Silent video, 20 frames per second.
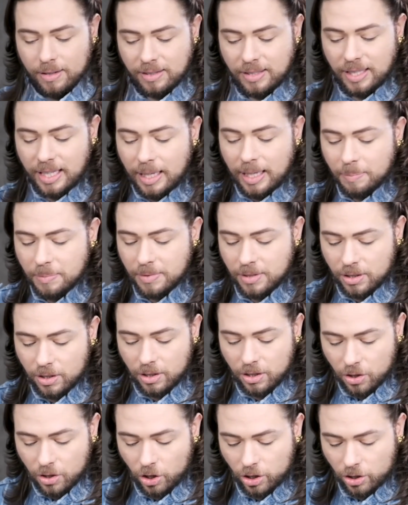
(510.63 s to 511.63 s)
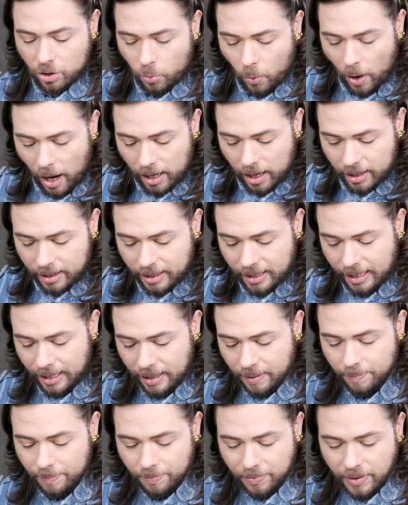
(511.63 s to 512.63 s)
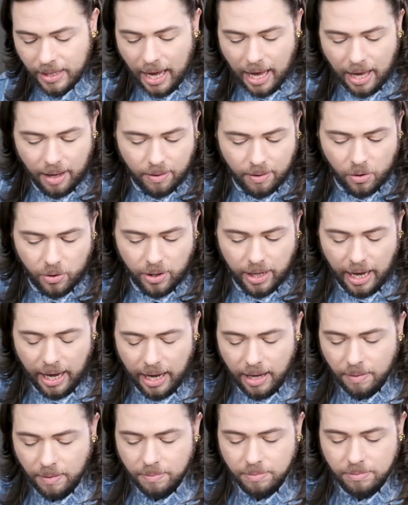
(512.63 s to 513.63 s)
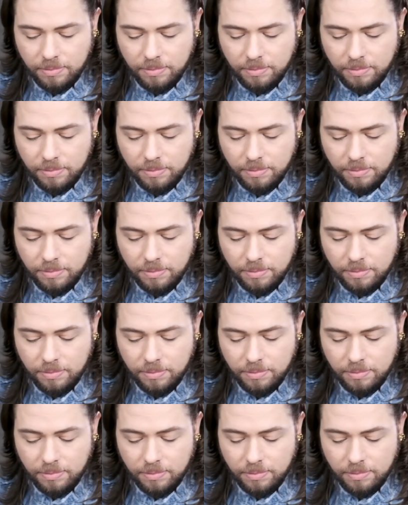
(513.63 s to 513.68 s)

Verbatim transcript: deemed good quality, yeah, okay,